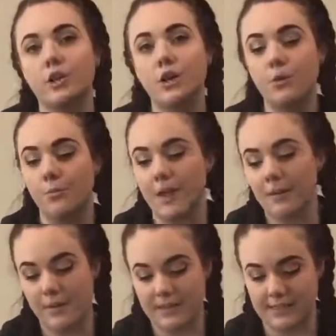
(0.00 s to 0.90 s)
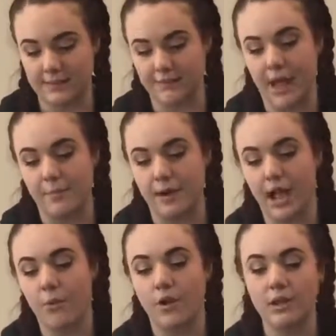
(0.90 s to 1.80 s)
2 big pieces of fabric,
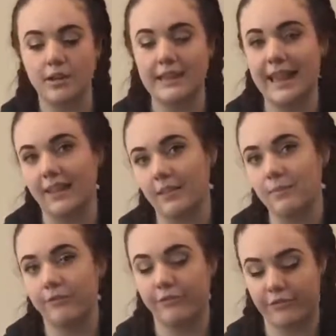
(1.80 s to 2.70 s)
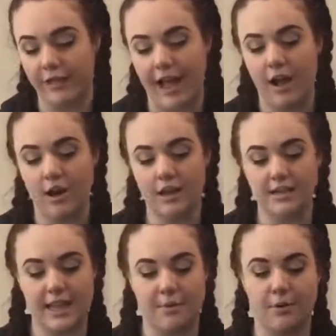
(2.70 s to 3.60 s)
I want you to lay them flat on a
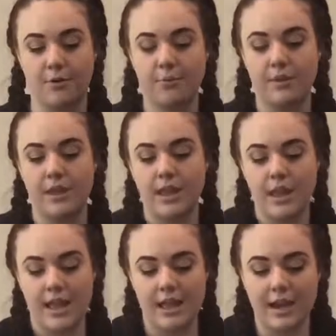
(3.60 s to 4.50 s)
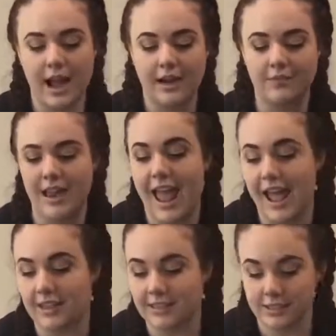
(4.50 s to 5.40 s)
table in kind of an
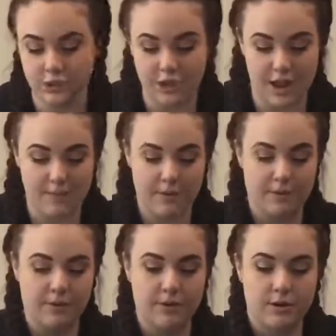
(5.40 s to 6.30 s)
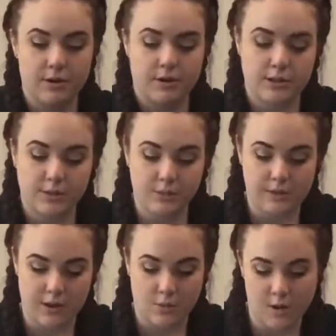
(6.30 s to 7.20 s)
X shape. So we'll
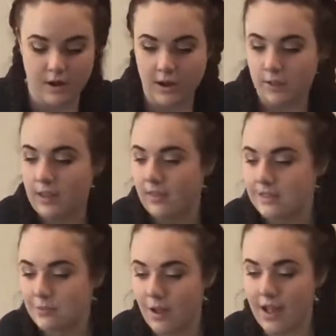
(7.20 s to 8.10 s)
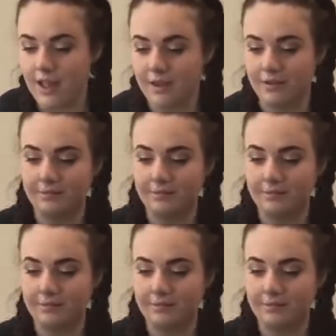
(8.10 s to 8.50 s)
lay 1 going this way,